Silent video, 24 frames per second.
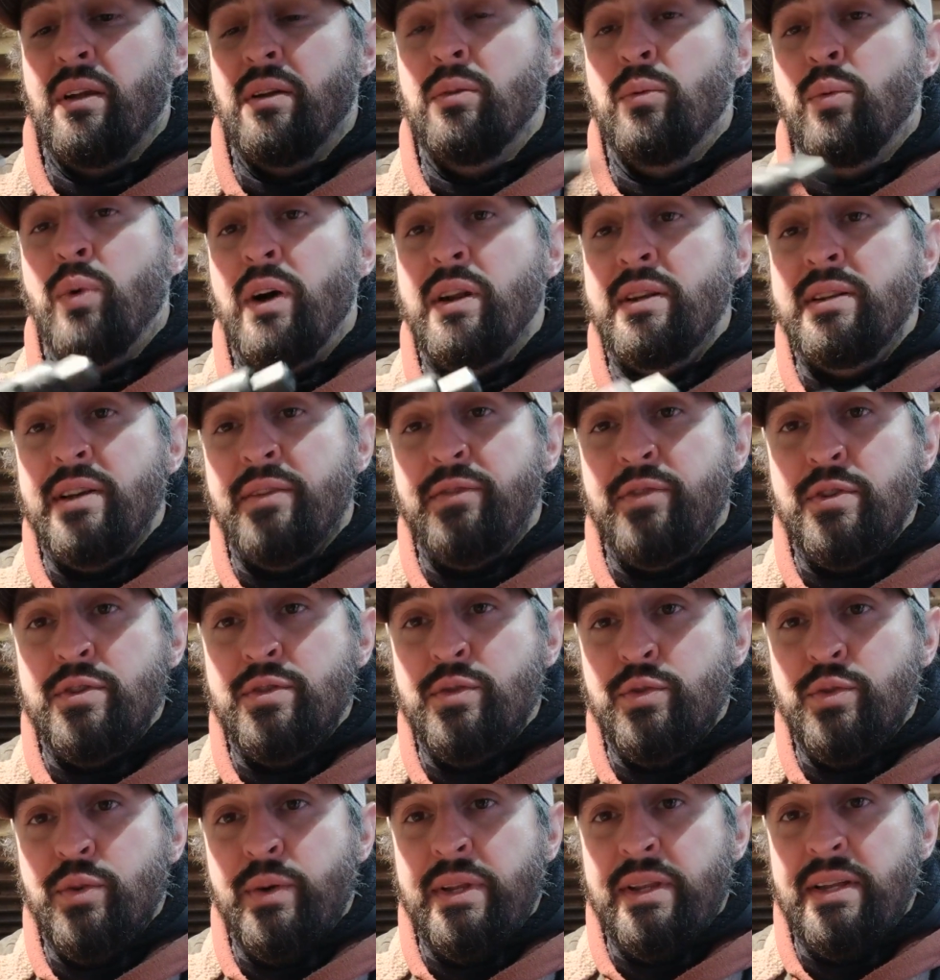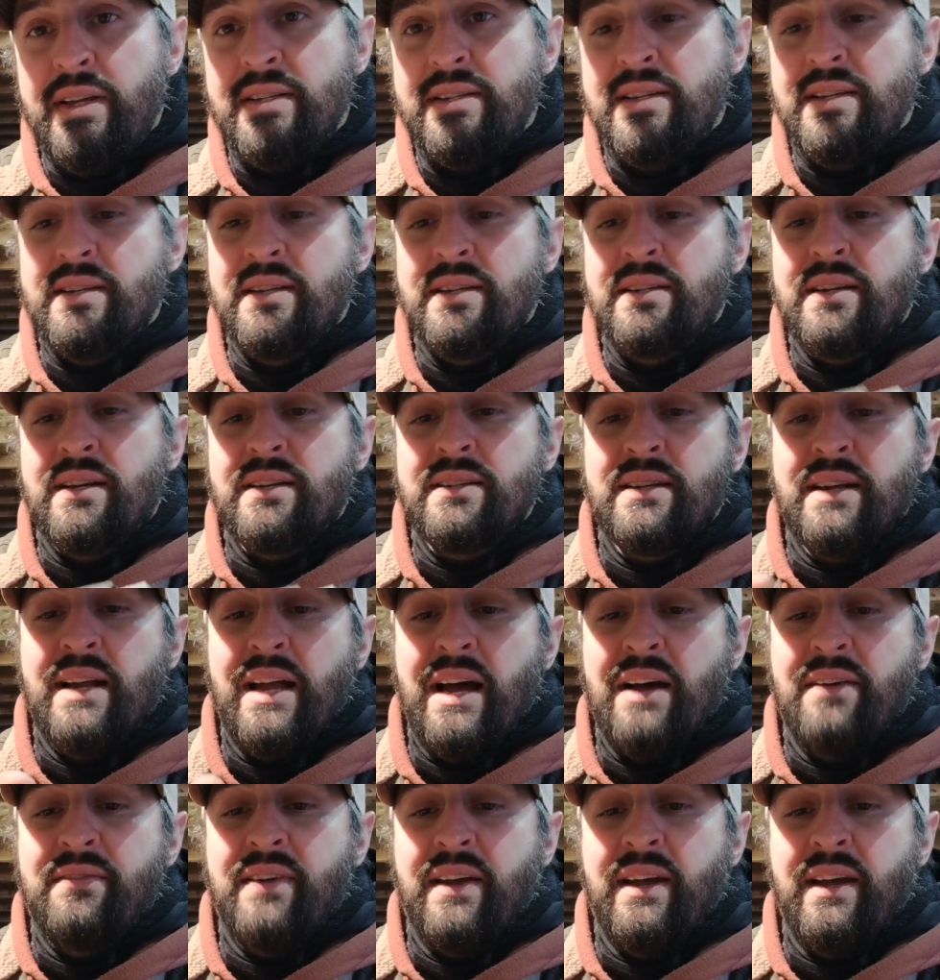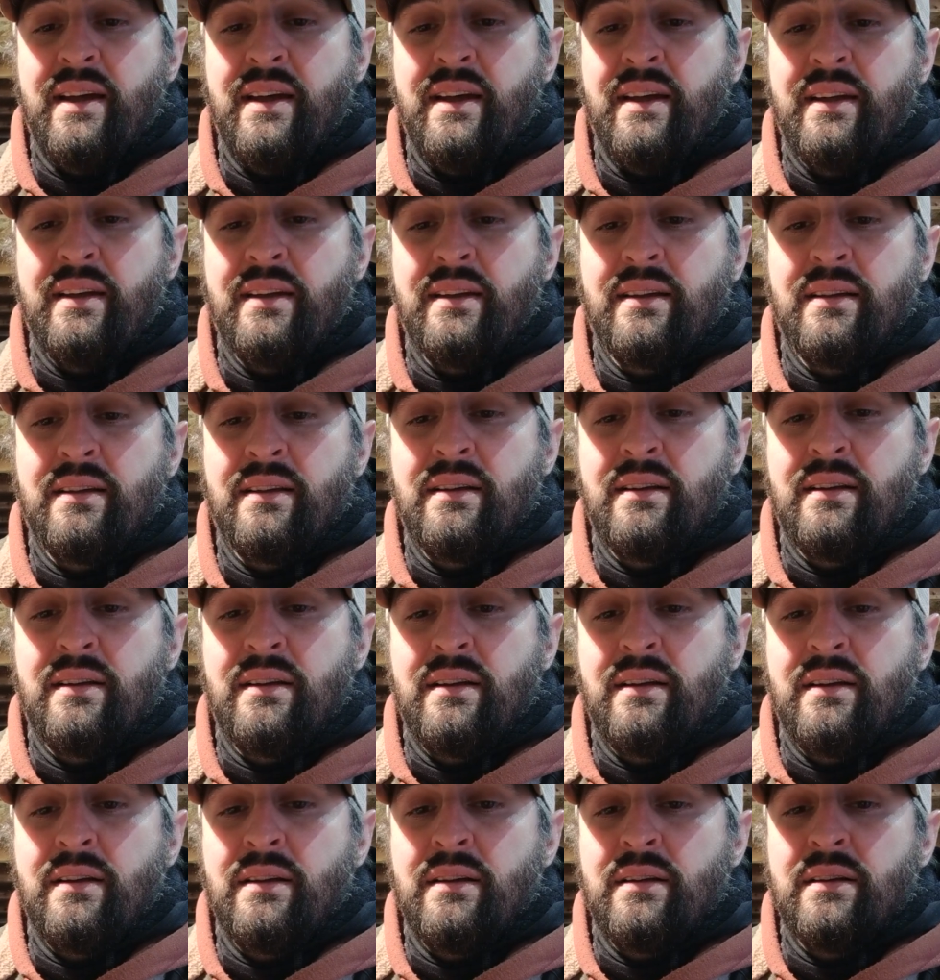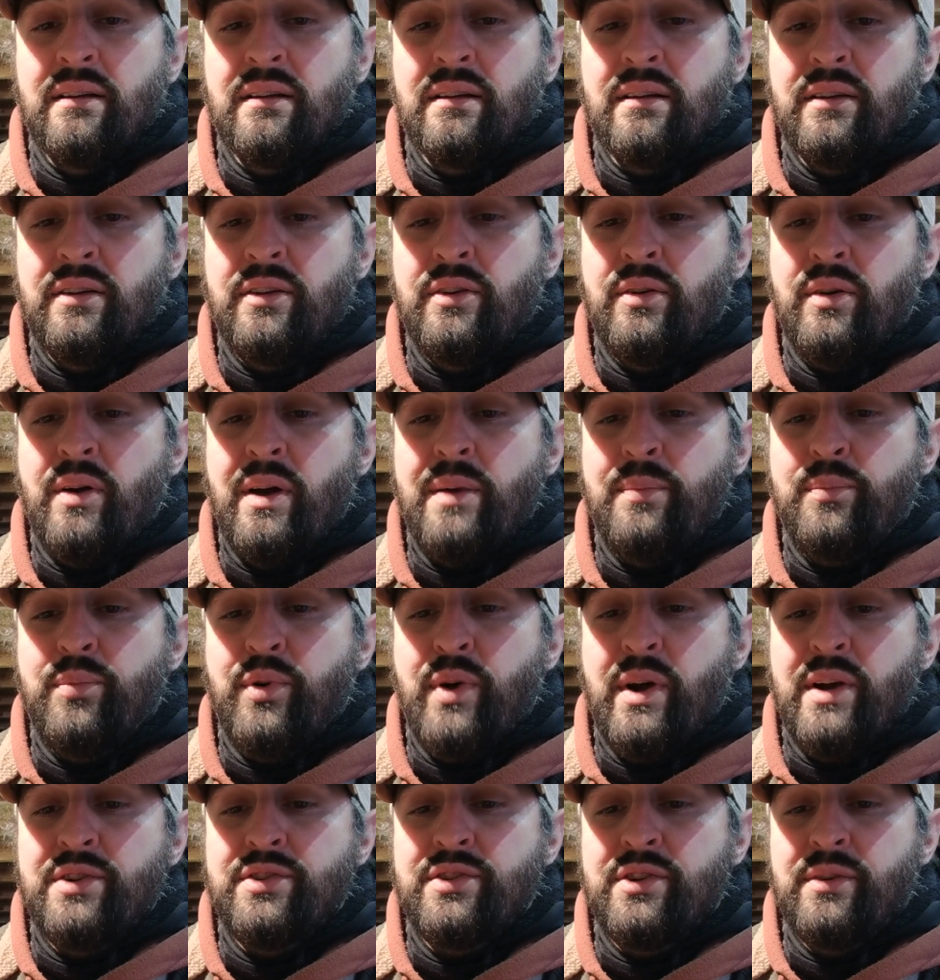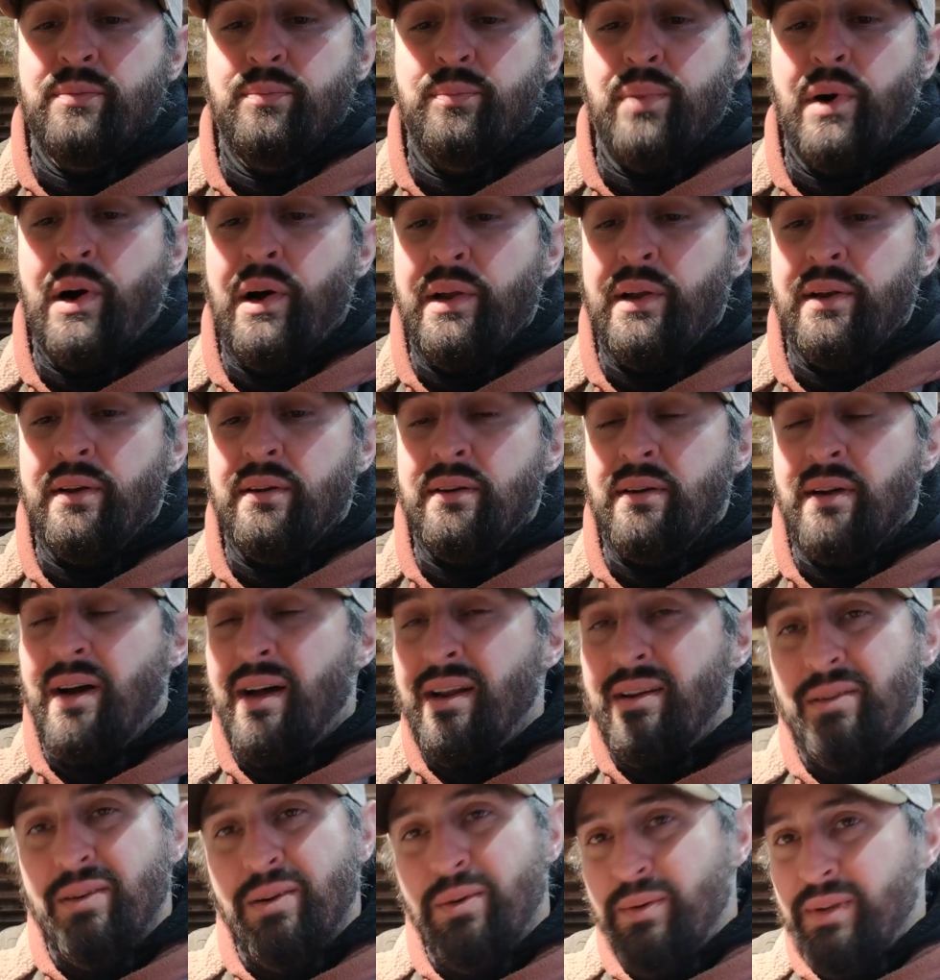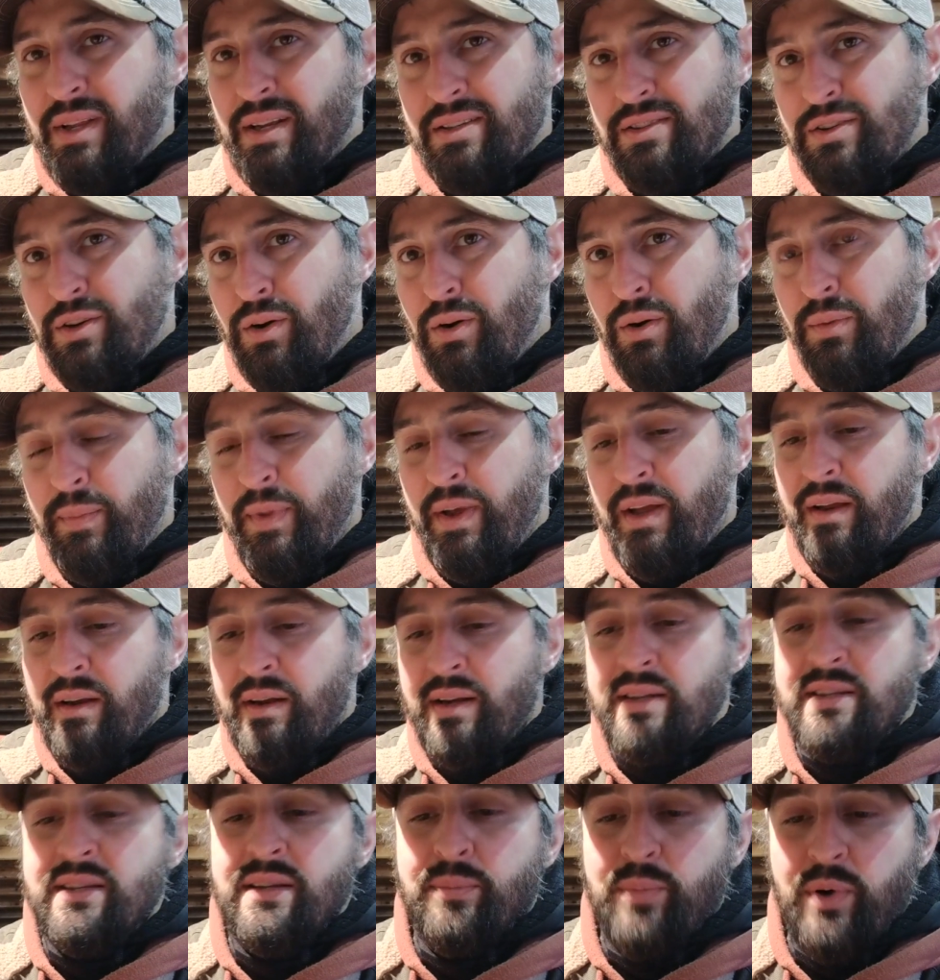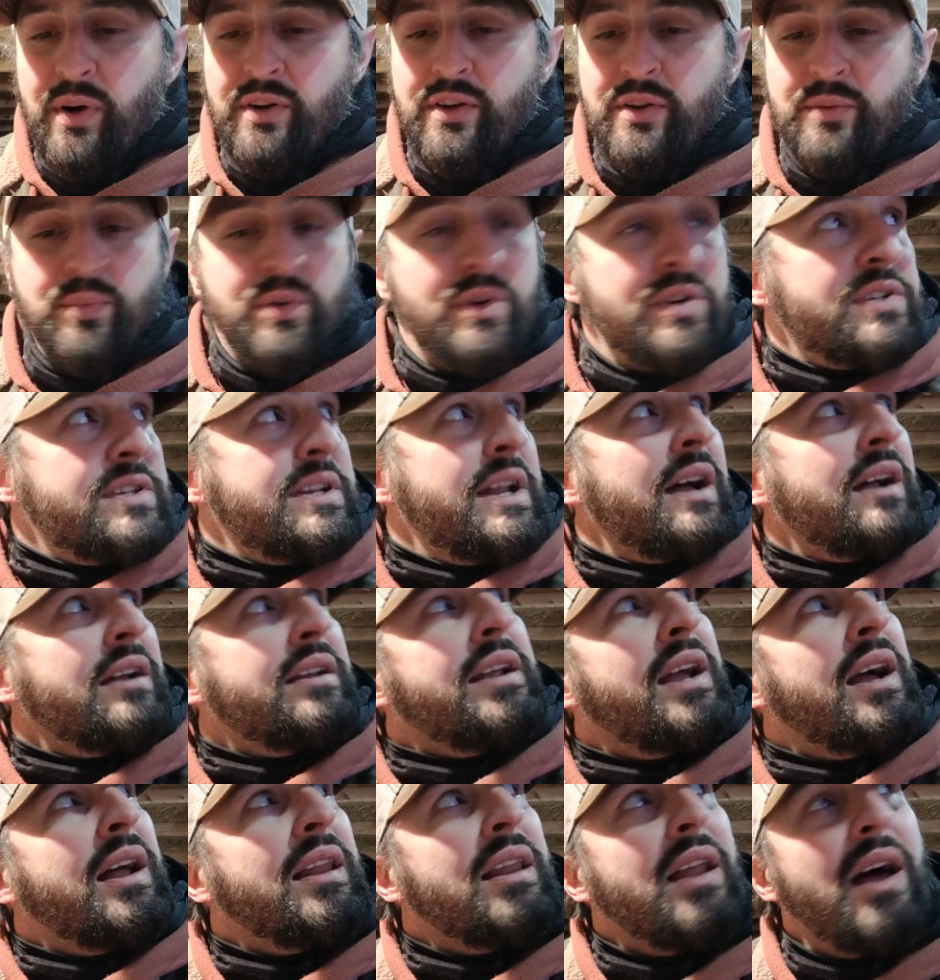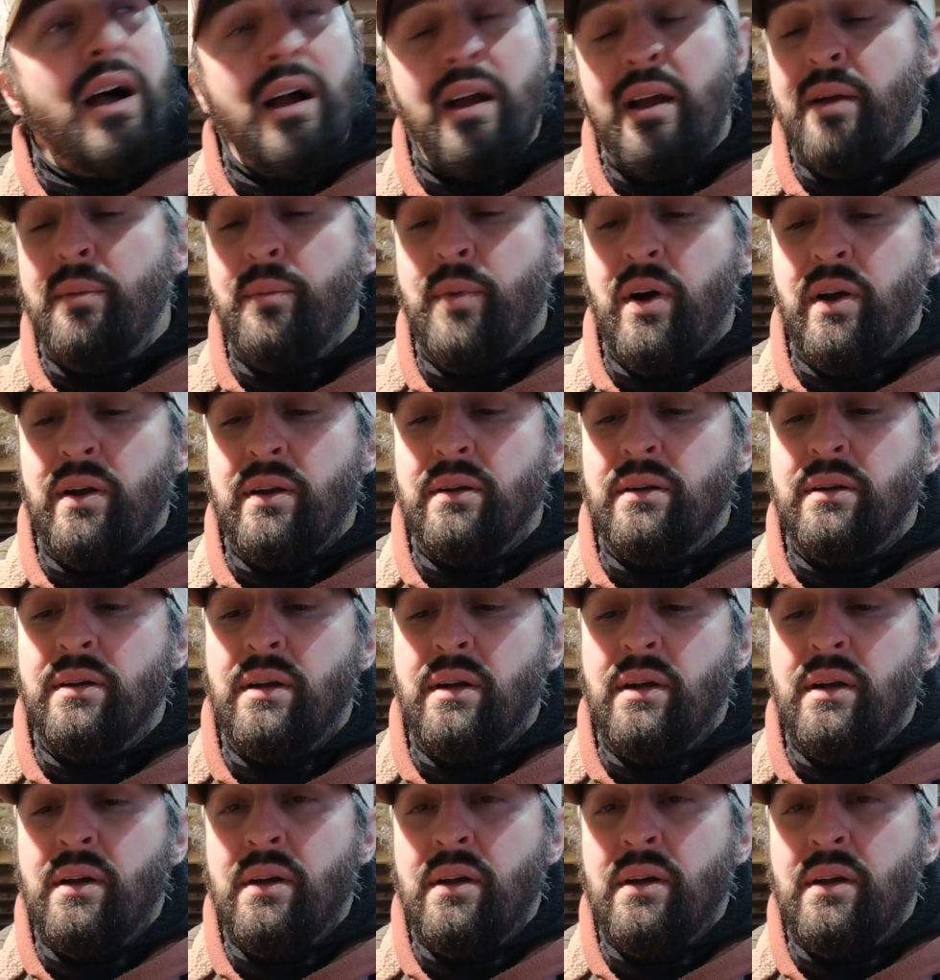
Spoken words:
one difference between this is it doesn't have a, you know, a pressure button. I don't know what that's called, man. It's the button you push down, yeah, a locking button.